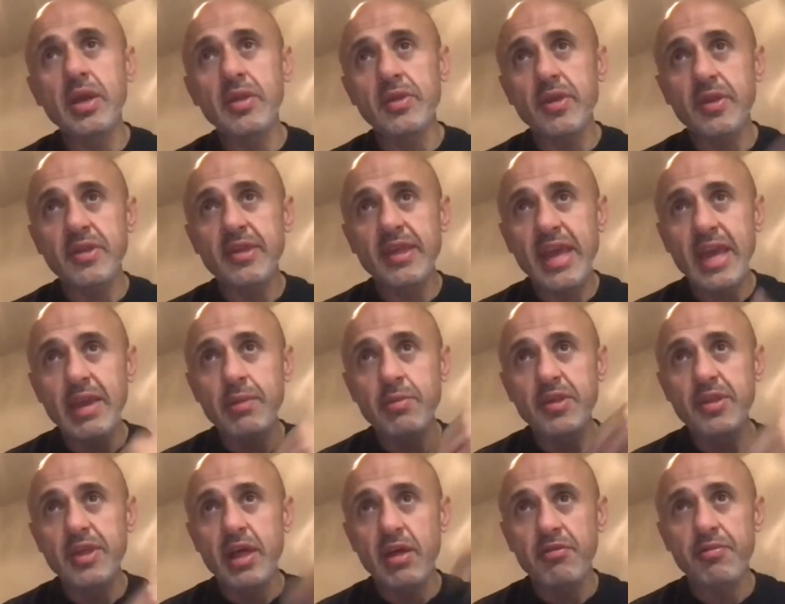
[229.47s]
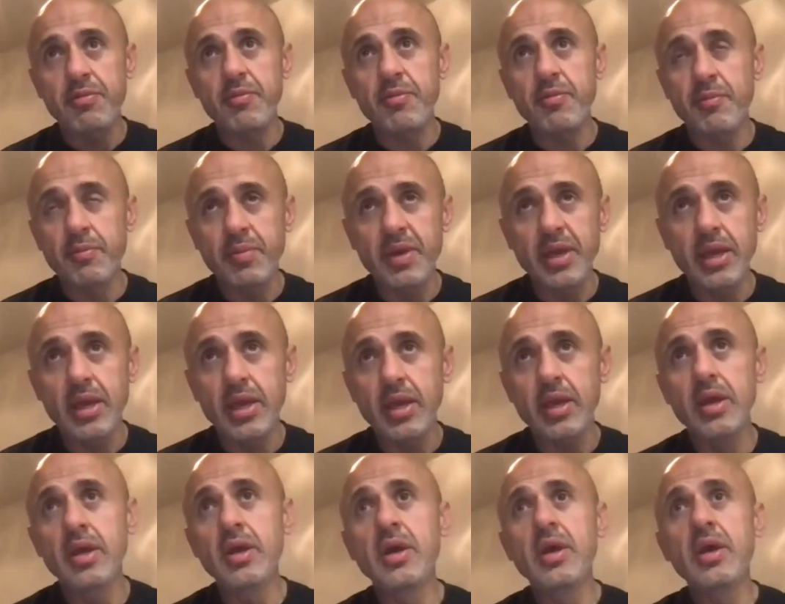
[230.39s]
It's the same self
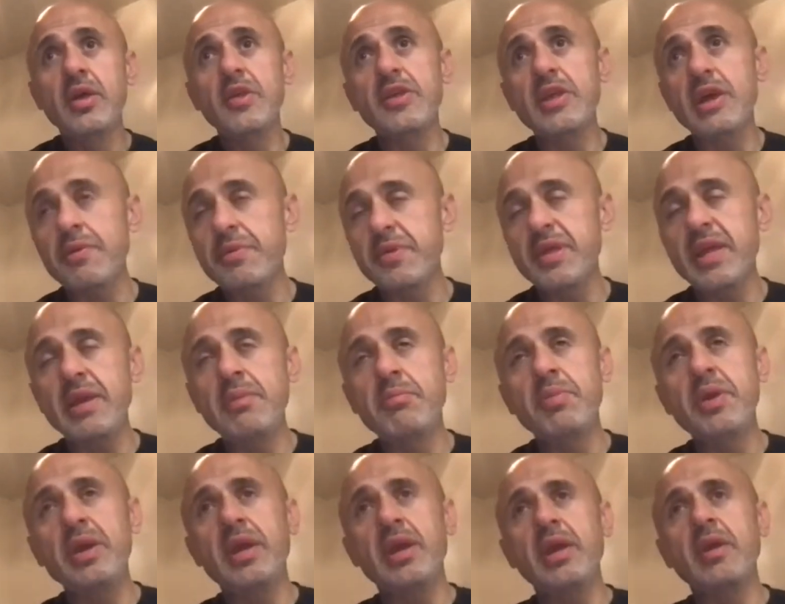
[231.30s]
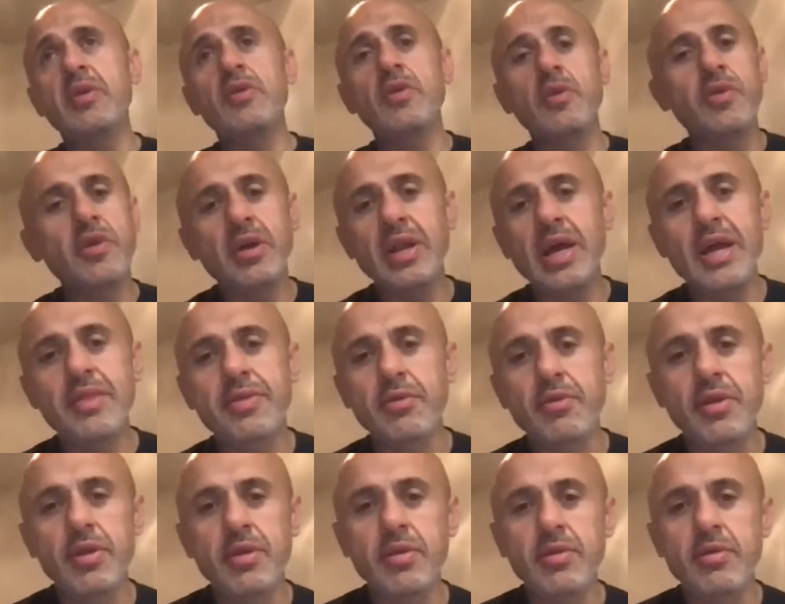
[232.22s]
being, self same being. So they're not
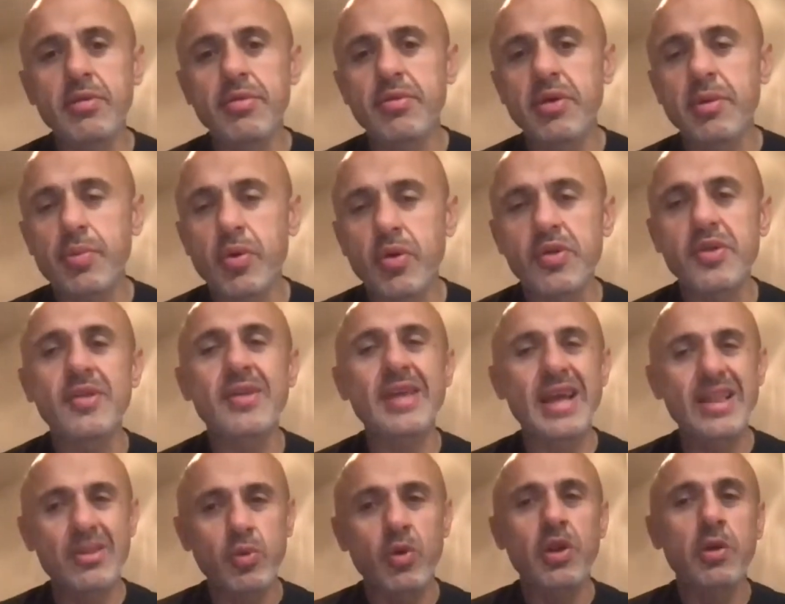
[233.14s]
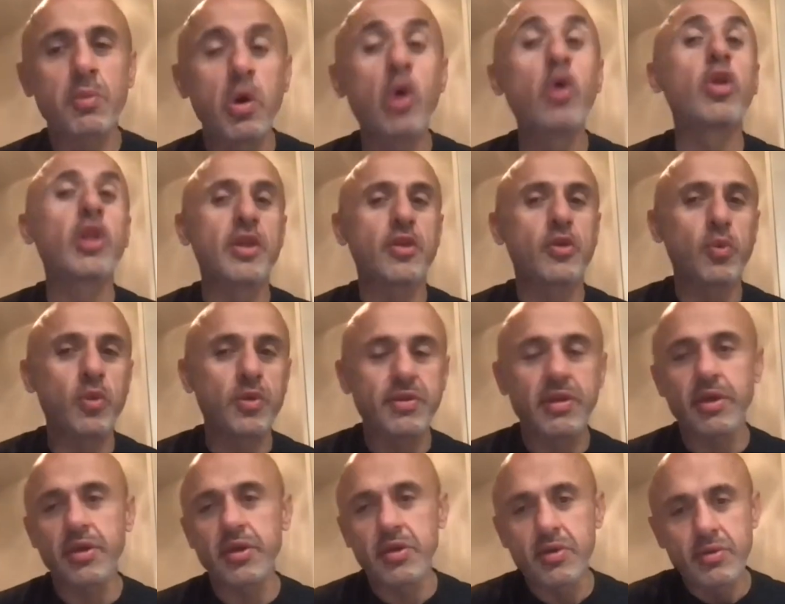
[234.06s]
three three persons. That's what a modalist will
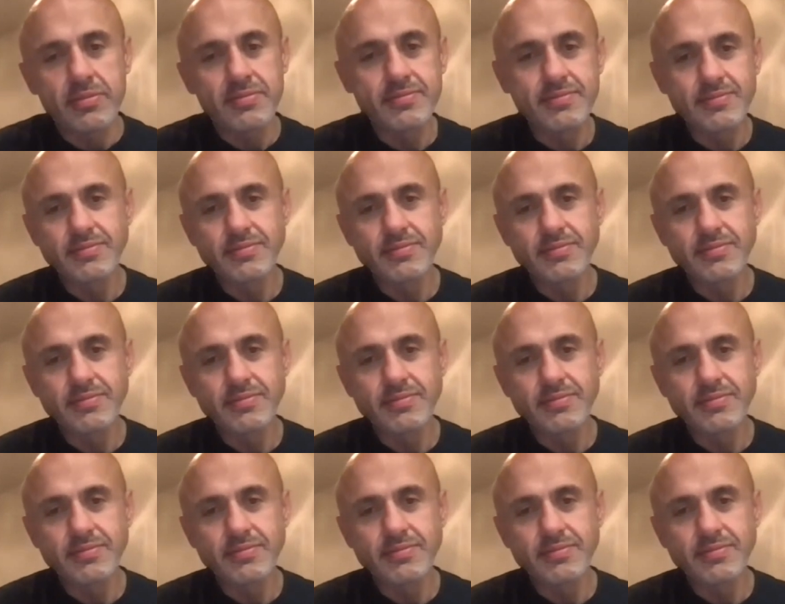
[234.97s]
tell you.